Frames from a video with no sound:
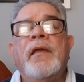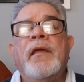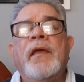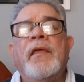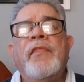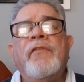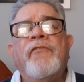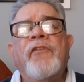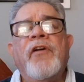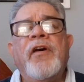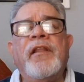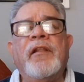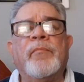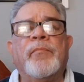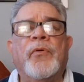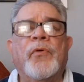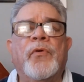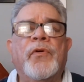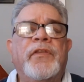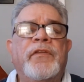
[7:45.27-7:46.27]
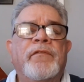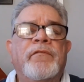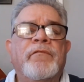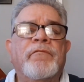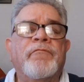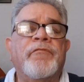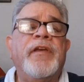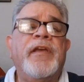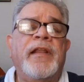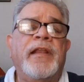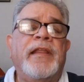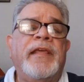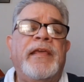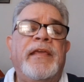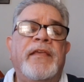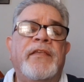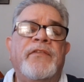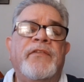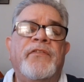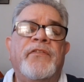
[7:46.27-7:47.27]
And the final point really
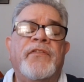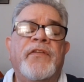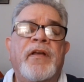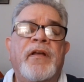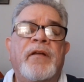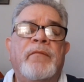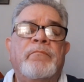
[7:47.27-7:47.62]
is